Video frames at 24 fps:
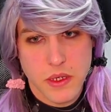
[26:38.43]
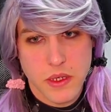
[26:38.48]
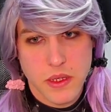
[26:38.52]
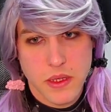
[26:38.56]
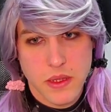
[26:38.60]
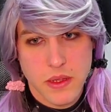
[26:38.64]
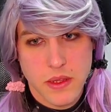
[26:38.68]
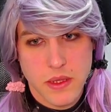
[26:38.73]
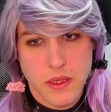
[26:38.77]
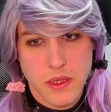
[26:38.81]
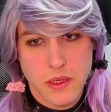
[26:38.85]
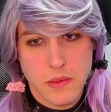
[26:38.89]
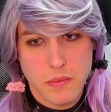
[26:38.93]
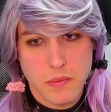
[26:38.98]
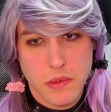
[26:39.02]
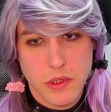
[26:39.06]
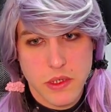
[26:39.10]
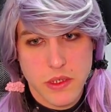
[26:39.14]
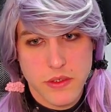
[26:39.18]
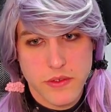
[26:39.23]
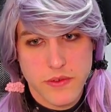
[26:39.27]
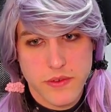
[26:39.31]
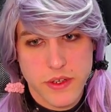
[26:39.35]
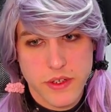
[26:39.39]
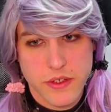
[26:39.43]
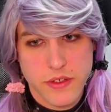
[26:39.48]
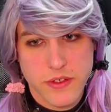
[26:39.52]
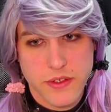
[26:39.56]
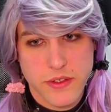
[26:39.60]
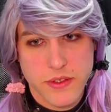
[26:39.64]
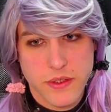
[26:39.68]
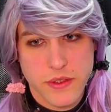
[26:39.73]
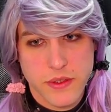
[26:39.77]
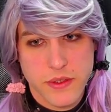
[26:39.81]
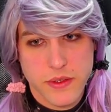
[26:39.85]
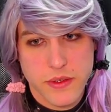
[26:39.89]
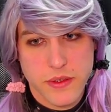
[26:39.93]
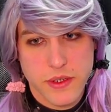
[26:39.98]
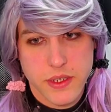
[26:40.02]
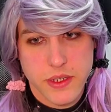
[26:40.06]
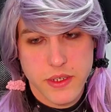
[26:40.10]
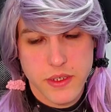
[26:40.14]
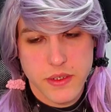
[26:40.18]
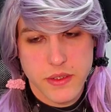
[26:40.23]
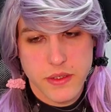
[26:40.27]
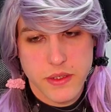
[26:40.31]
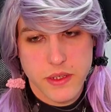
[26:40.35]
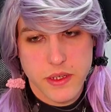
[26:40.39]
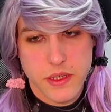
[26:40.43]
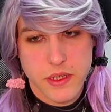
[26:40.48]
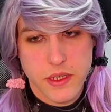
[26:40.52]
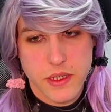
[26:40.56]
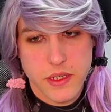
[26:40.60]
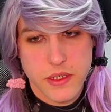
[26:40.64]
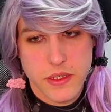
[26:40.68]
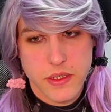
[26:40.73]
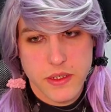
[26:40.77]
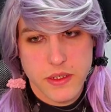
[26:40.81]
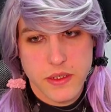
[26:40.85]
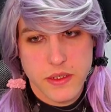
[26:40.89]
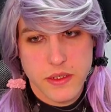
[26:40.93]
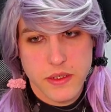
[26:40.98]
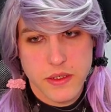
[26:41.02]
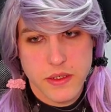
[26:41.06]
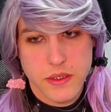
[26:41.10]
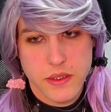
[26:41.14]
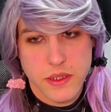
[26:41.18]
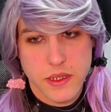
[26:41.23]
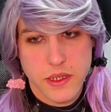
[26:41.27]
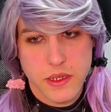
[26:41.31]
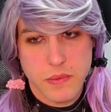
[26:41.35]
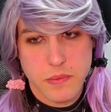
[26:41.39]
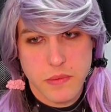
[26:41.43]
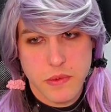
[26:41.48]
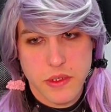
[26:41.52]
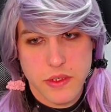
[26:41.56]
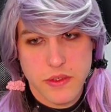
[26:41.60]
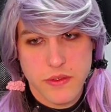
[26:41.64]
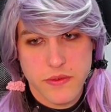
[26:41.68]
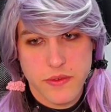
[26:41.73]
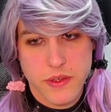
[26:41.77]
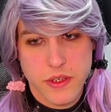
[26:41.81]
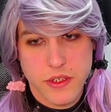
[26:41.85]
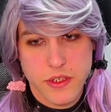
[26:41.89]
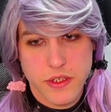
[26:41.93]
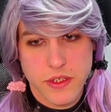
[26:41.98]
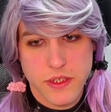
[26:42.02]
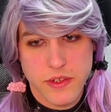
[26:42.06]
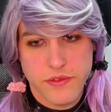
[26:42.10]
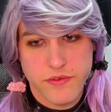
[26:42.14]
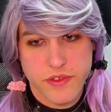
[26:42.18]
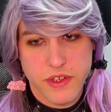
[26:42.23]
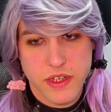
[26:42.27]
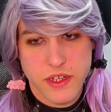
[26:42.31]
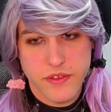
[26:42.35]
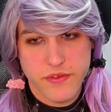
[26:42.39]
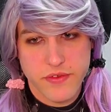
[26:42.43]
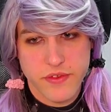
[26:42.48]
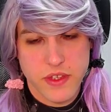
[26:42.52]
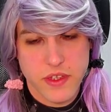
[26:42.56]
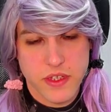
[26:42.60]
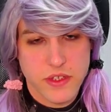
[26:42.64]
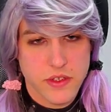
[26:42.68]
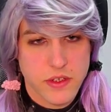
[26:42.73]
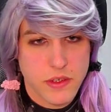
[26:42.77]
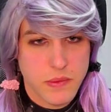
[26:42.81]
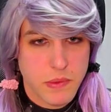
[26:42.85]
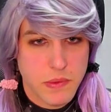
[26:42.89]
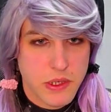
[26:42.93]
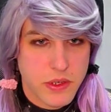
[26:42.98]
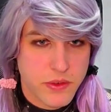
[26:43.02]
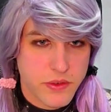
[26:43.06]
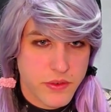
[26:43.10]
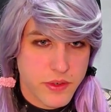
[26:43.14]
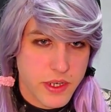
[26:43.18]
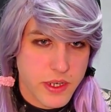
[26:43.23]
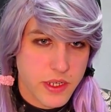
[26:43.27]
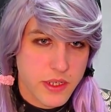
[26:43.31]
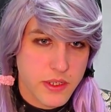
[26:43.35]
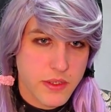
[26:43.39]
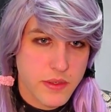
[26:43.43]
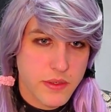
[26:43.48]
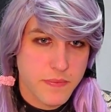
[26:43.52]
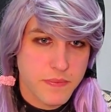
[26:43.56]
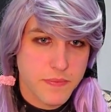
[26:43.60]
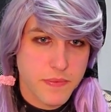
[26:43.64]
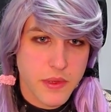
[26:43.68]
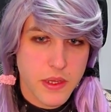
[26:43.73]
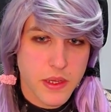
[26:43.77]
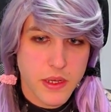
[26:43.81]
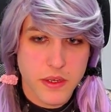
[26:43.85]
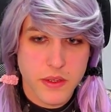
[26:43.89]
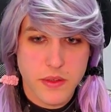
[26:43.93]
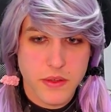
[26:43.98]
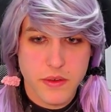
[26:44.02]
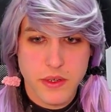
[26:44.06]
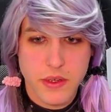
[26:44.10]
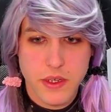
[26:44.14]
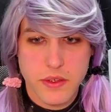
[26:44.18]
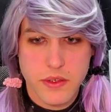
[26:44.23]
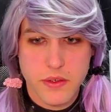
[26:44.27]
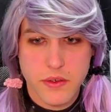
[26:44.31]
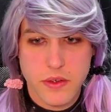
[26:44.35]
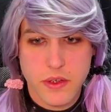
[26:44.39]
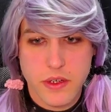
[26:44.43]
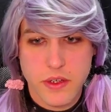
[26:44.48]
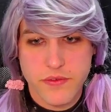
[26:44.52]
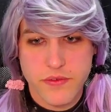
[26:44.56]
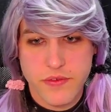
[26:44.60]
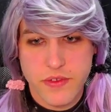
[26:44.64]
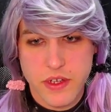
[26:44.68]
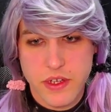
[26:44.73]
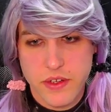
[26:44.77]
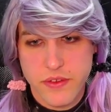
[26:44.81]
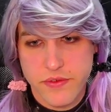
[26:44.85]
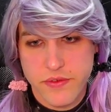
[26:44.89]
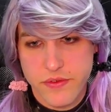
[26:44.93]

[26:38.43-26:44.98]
The input is register 3 and the output is register 5. This should be correct. R3 to R5.